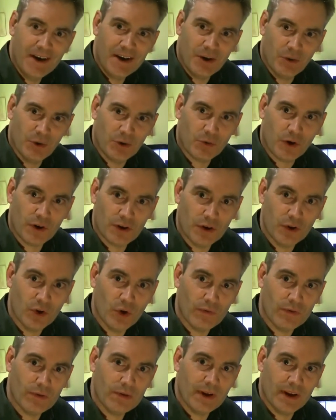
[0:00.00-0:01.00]
you want to write a
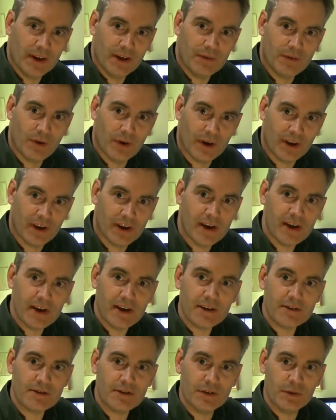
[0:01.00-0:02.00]
novel and you've got a
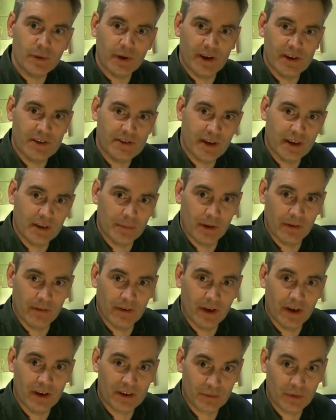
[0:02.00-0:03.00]
year to do it, isn't that a bit of
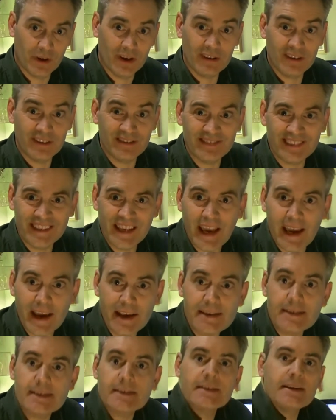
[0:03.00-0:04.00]
an ask? Well,
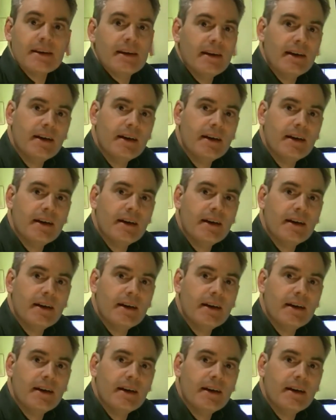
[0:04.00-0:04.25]
yes.